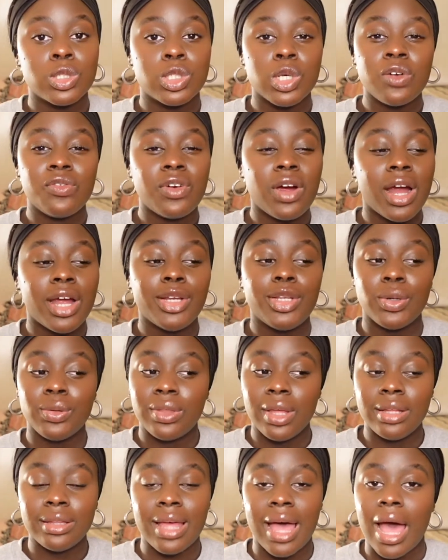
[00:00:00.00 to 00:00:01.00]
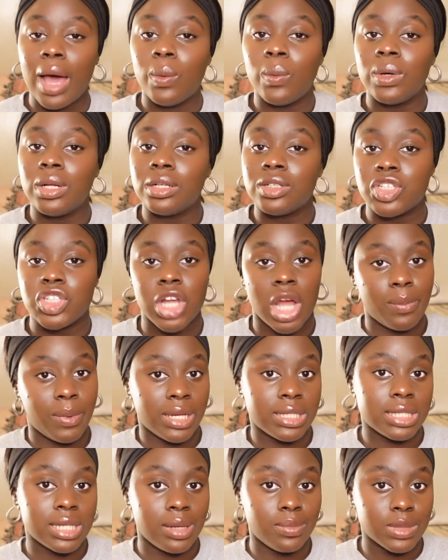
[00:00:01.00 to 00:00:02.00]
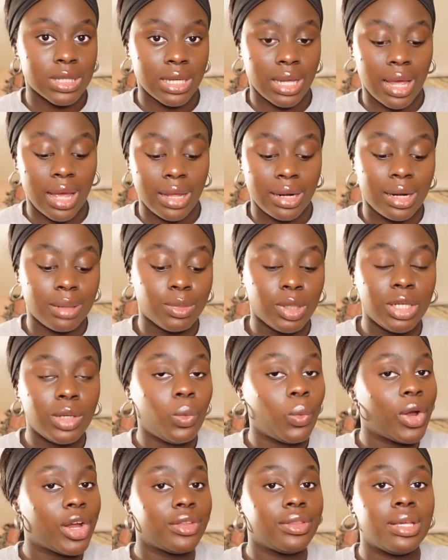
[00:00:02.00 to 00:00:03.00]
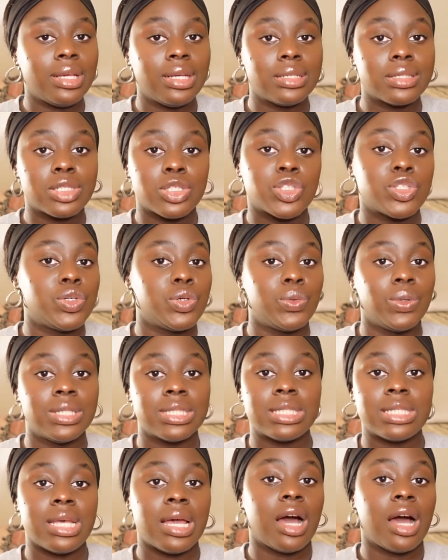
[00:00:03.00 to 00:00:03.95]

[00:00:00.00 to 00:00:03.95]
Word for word: so far I do think that I would shop at Skims again. I'm gonna wear these too and see